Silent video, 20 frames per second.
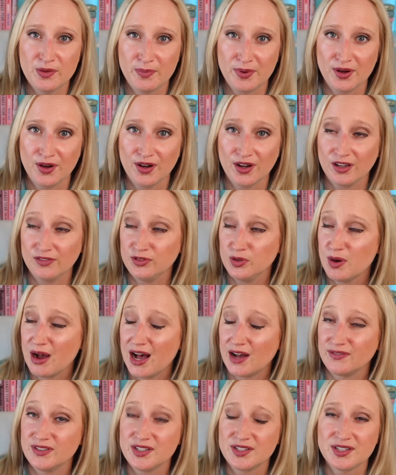the book, if you
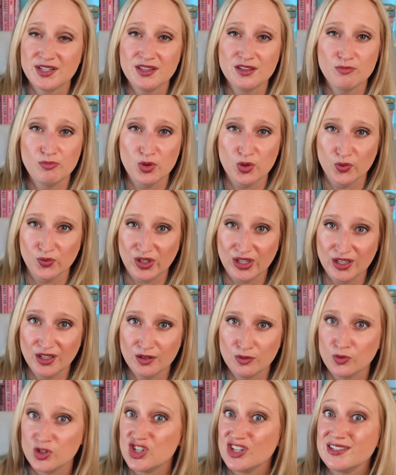haven't seen the
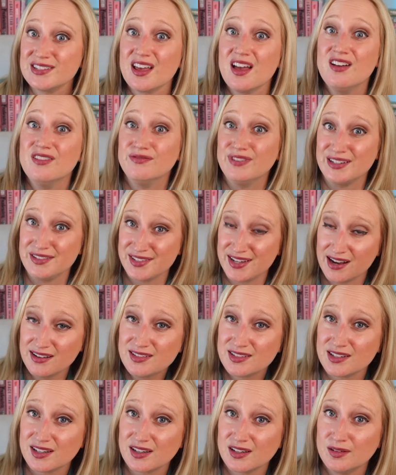movie, which is
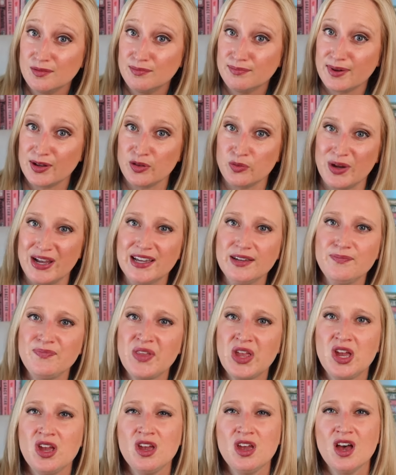fantastic, by the way,
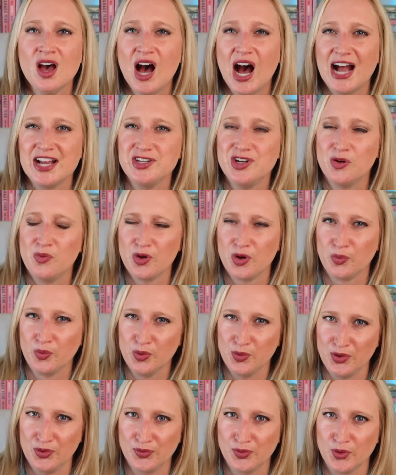I don't want to
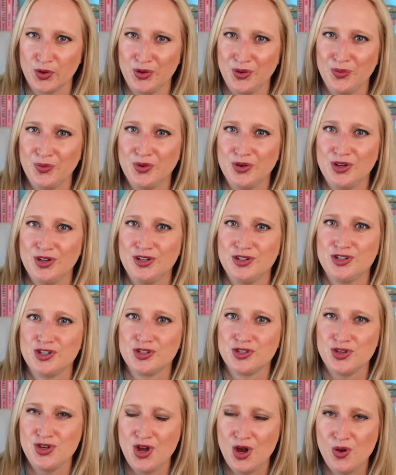ruin it for you.
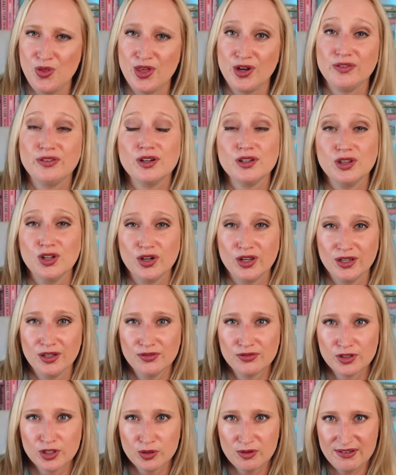Just know that if you're looking
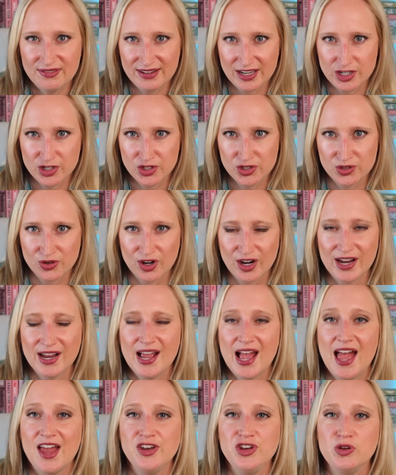for a revenge
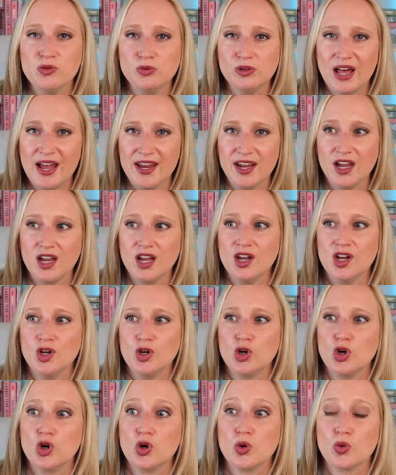story and you like
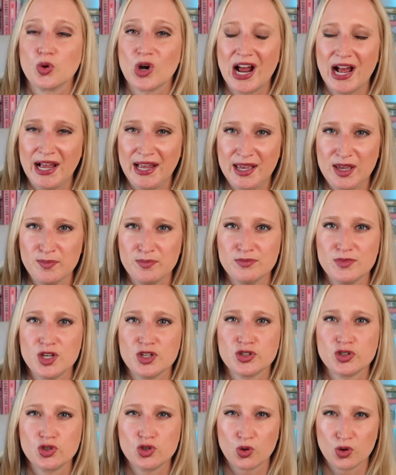crime
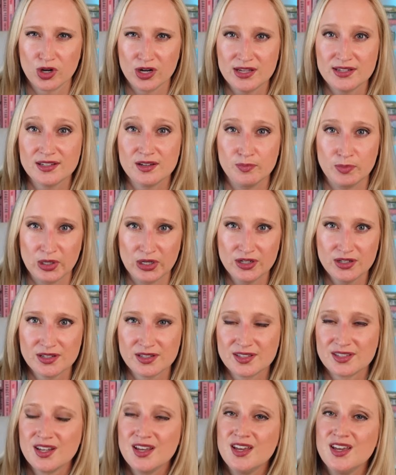stories and
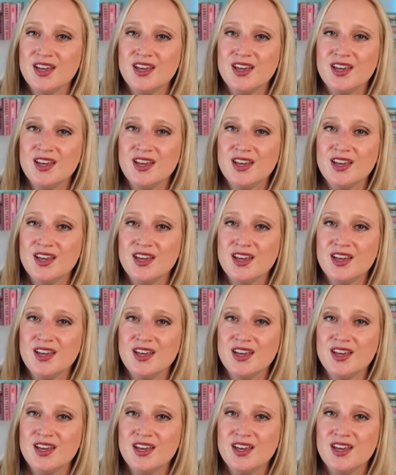books,